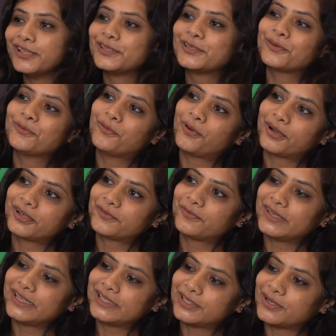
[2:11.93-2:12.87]
So what
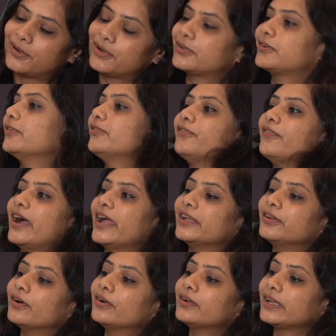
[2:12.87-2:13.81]
we thought of, why
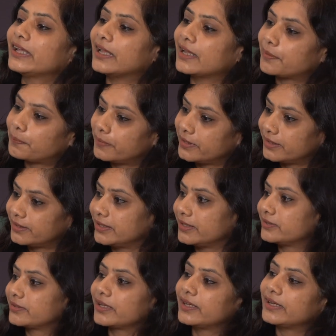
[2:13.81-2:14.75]
not Ek Ped
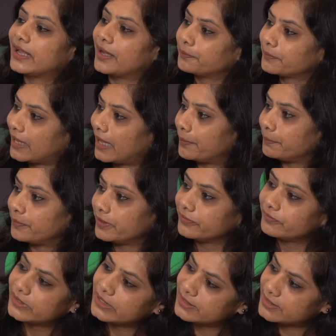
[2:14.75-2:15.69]
Desh Ke Naam
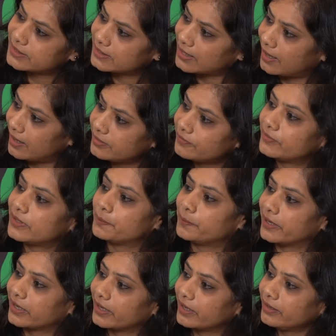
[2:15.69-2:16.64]
campaign, we'll start, we'll
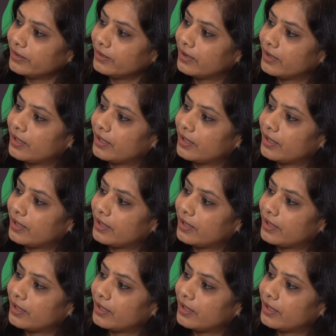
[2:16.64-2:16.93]
begin.